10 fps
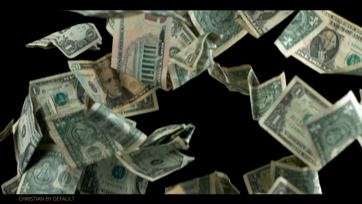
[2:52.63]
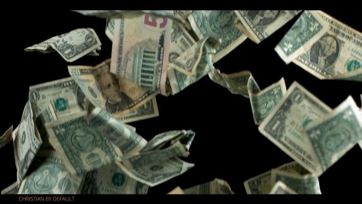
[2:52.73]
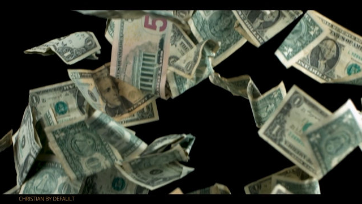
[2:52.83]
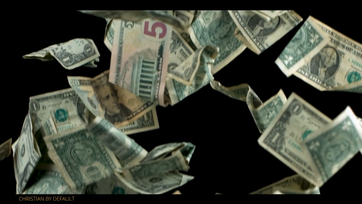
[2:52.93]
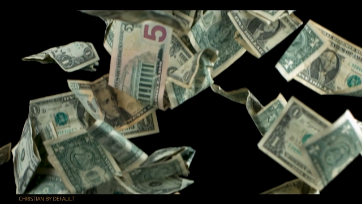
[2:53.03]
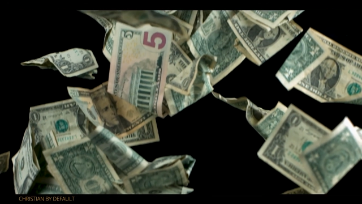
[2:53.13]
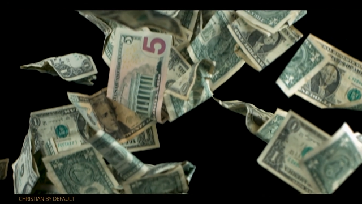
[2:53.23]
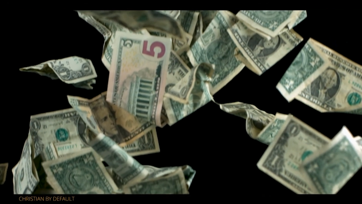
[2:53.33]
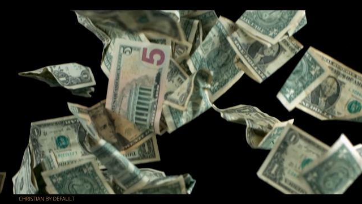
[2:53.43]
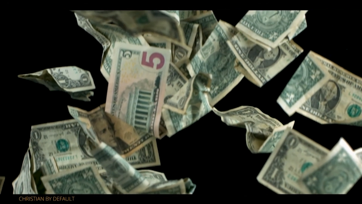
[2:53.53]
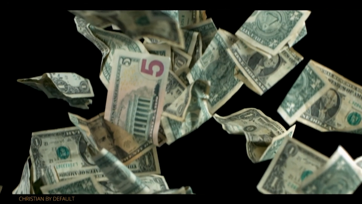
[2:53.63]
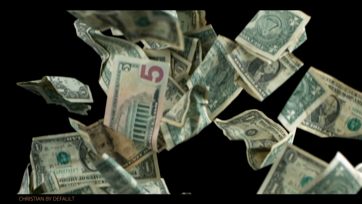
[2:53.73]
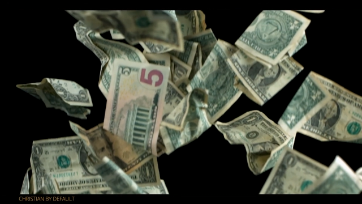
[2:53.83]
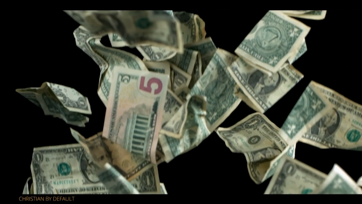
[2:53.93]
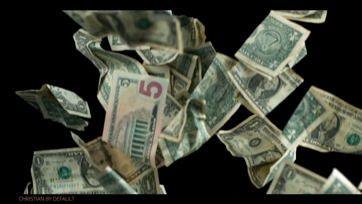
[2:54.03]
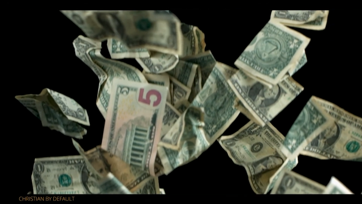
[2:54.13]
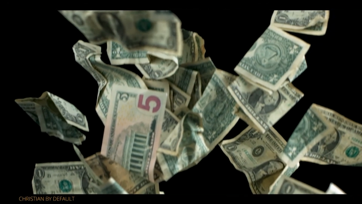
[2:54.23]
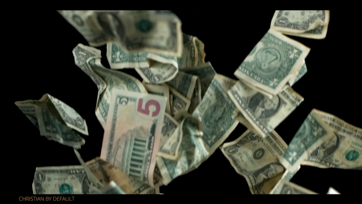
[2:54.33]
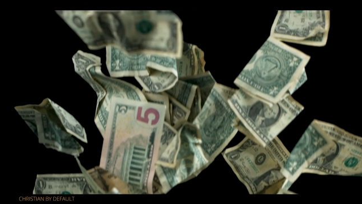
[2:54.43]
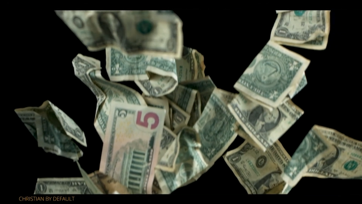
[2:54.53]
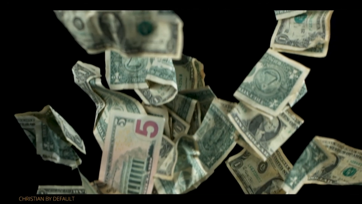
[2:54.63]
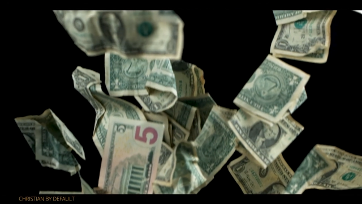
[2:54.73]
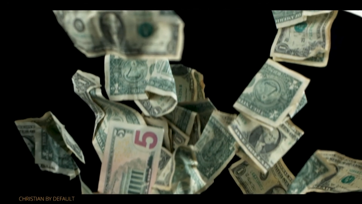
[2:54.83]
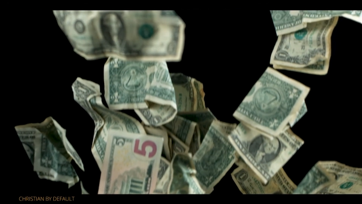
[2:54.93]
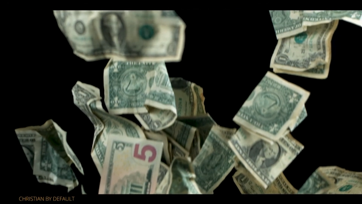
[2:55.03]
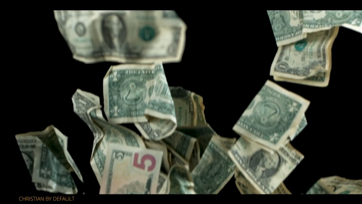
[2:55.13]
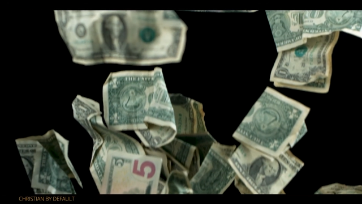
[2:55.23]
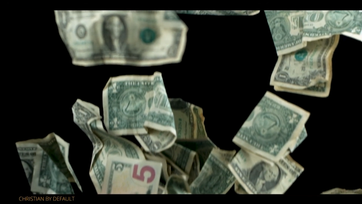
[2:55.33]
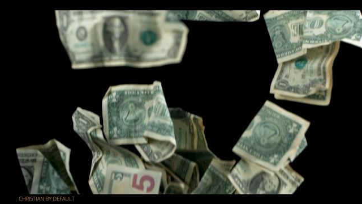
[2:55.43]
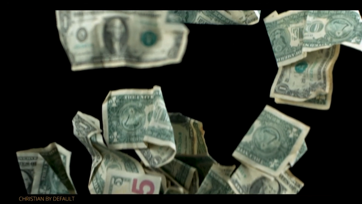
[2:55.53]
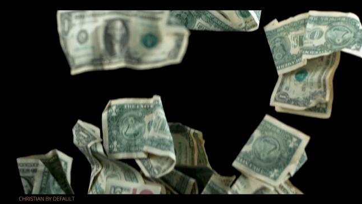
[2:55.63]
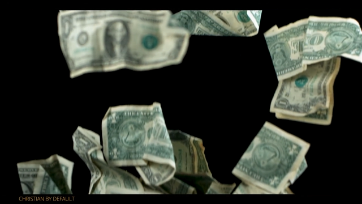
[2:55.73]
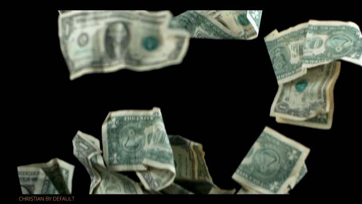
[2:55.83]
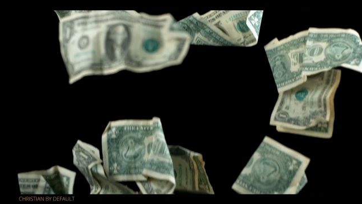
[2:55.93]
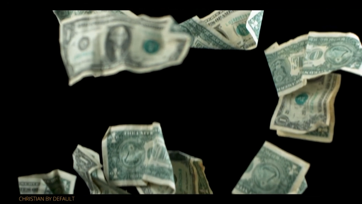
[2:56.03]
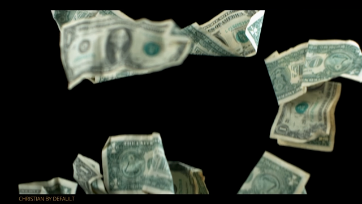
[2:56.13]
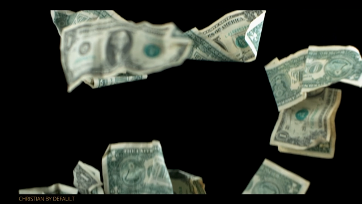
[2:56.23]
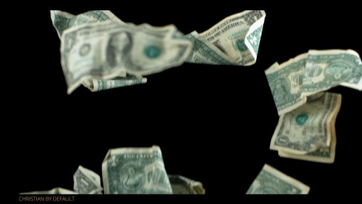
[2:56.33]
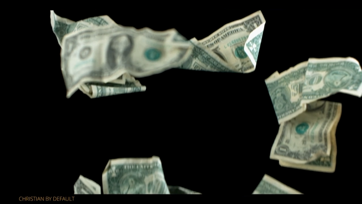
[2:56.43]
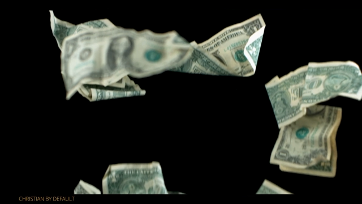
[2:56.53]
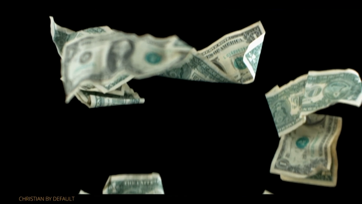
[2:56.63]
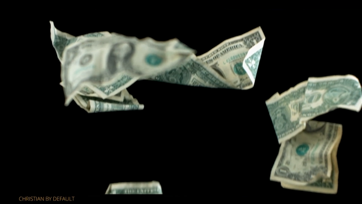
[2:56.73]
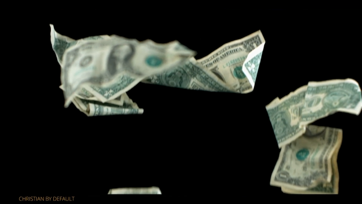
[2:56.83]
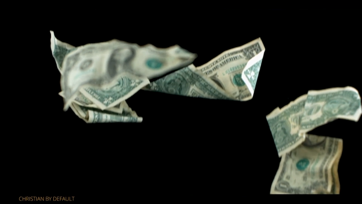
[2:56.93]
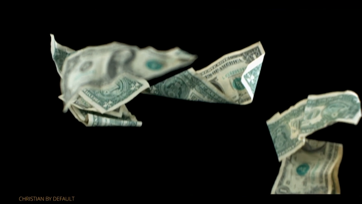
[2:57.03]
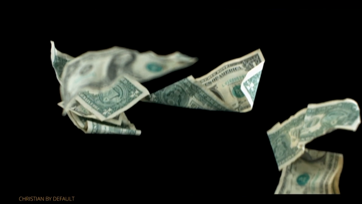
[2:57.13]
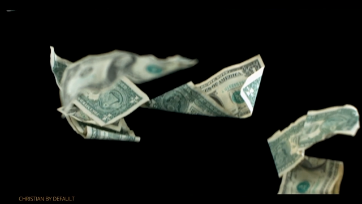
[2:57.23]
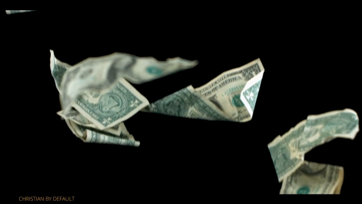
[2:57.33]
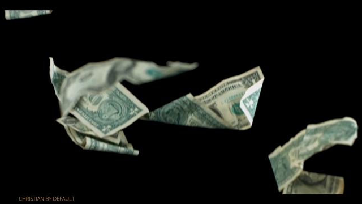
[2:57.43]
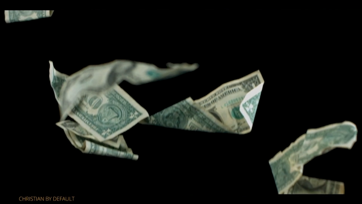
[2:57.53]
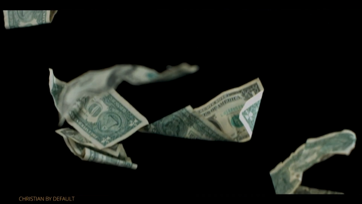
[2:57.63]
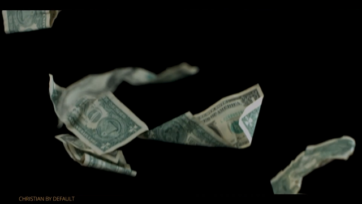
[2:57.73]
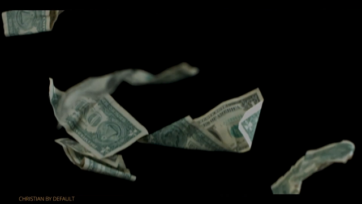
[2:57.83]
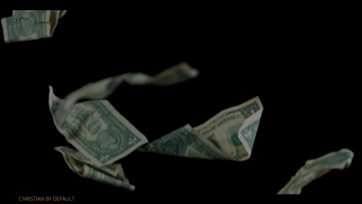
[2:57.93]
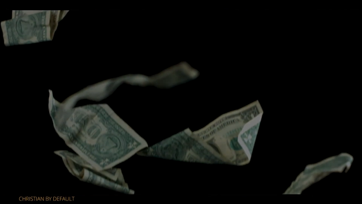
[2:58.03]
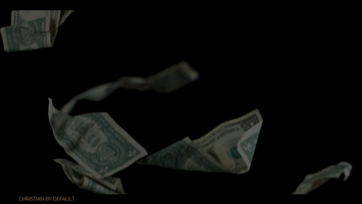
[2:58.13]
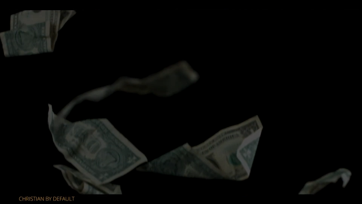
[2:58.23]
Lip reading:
No face is visible, so there are no lips to read.